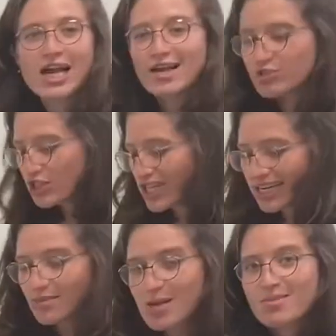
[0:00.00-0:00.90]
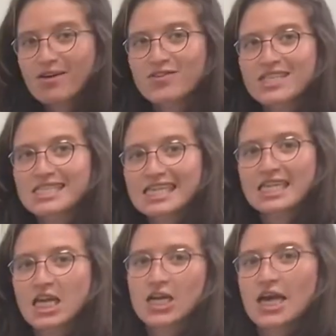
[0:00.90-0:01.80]
I'm just checking my muffins in
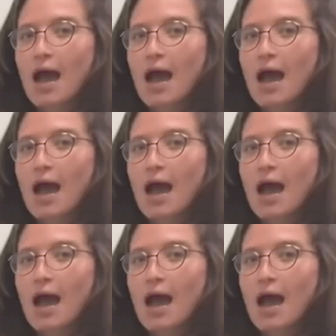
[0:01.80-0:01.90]
here.